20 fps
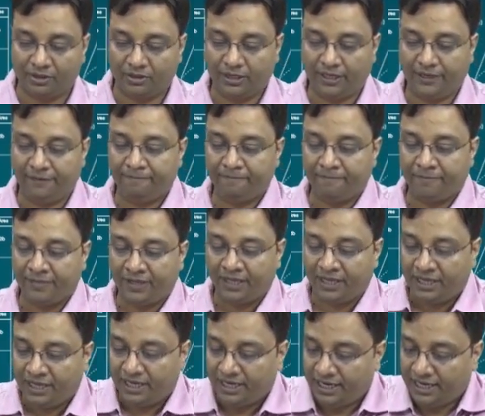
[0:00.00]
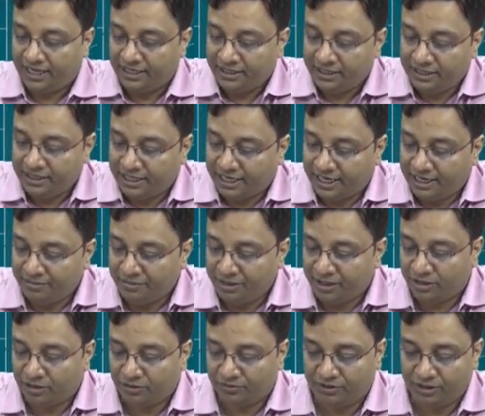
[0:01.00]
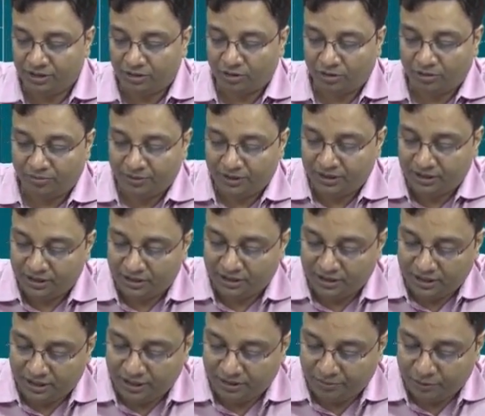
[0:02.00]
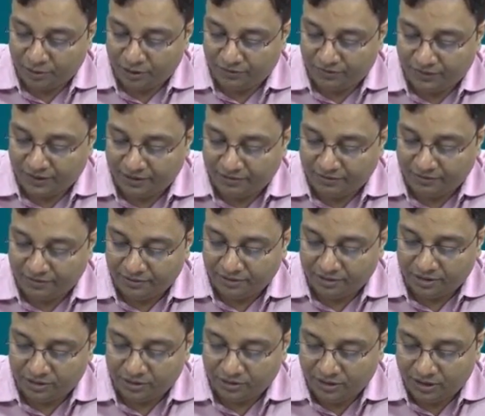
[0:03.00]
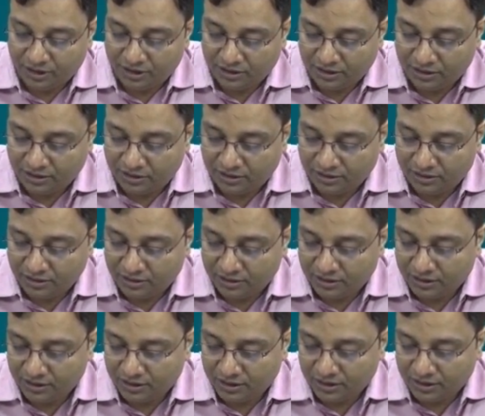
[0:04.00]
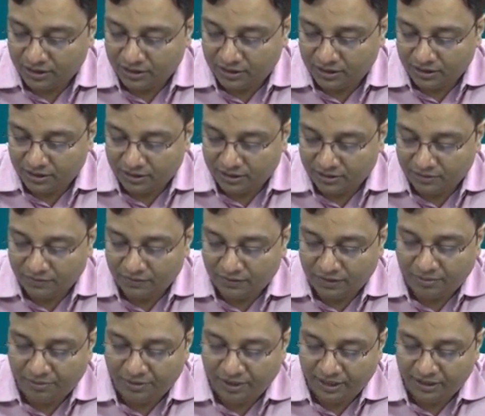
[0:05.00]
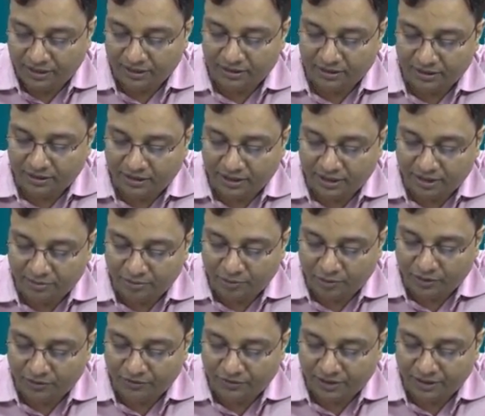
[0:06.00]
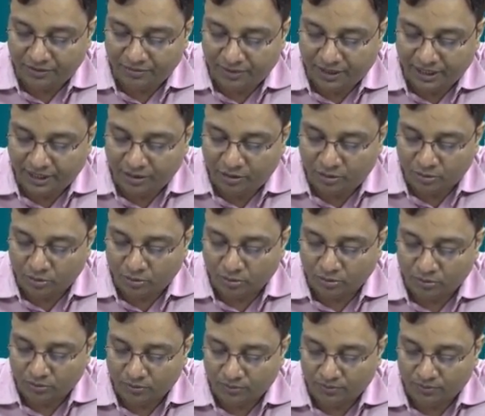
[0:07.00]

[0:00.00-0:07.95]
okay, and the diameter of the top is 3.5. So this will be 3.5 by 2,